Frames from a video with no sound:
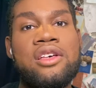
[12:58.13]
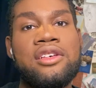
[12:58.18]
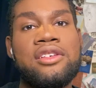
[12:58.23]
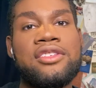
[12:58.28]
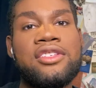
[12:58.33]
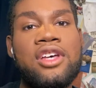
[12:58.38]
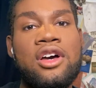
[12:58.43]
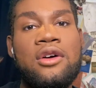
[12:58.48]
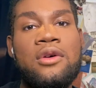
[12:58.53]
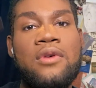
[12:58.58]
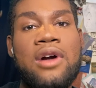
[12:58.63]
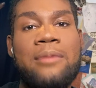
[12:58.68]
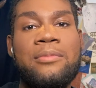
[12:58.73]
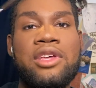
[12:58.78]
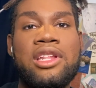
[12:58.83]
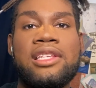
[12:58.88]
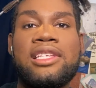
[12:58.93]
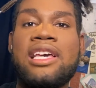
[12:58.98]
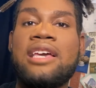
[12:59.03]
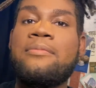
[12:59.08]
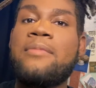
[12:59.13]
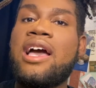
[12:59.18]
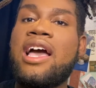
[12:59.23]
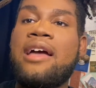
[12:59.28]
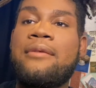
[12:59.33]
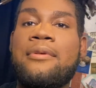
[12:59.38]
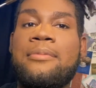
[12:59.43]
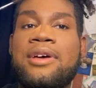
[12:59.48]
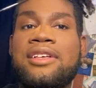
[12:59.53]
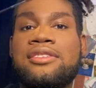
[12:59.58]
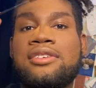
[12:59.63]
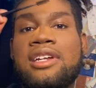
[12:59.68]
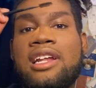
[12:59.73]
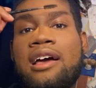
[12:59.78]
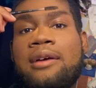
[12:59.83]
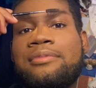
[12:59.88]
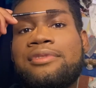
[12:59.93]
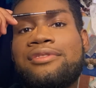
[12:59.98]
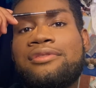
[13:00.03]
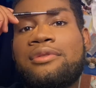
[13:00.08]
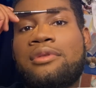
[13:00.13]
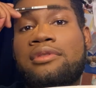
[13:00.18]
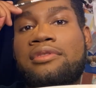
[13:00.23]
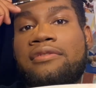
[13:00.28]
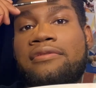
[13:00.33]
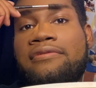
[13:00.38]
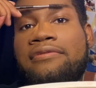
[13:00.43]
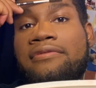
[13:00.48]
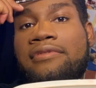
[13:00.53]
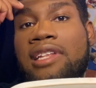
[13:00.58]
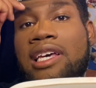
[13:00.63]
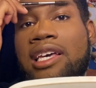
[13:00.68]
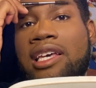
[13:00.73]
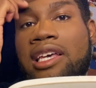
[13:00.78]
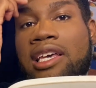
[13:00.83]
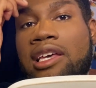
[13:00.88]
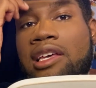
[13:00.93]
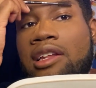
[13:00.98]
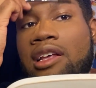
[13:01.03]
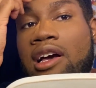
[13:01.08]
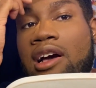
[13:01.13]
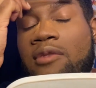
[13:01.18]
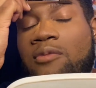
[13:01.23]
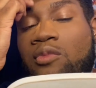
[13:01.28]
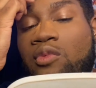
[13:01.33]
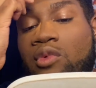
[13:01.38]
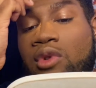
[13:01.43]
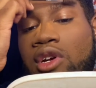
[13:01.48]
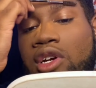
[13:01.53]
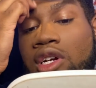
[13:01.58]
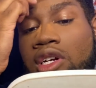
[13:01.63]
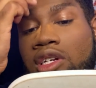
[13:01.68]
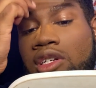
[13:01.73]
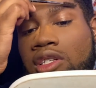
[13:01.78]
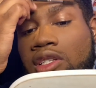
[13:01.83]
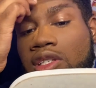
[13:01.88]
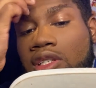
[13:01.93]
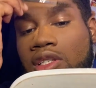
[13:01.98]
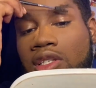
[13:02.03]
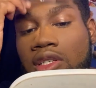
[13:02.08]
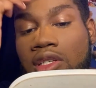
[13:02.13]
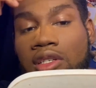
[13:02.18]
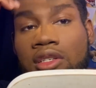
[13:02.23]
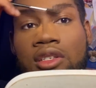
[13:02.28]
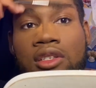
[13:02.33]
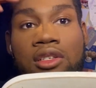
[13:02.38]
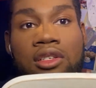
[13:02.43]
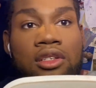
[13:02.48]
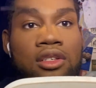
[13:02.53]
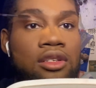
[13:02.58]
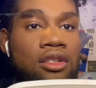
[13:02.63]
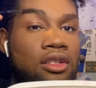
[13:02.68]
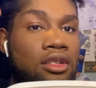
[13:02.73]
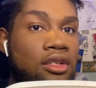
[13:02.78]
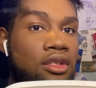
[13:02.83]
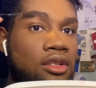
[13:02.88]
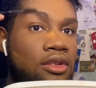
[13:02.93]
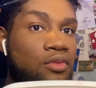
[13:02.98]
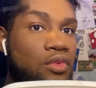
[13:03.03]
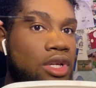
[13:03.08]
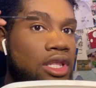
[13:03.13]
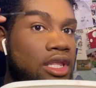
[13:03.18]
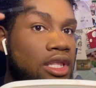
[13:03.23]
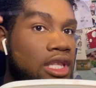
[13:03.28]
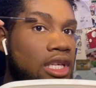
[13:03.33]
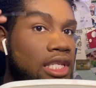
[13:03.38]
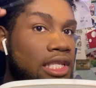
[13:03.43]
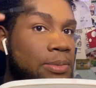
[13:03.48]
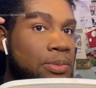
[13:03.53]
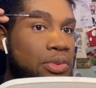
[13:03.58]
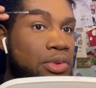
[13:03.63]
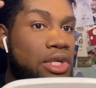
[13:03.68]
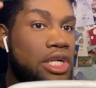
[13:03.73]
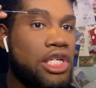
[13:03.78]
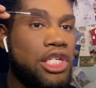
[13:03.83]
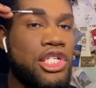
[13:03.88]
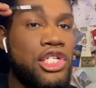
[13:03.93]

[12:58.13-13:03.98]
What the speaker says: So I'm gonna take my eyebrow pencil and I'm just going to flick it upwards with this brush.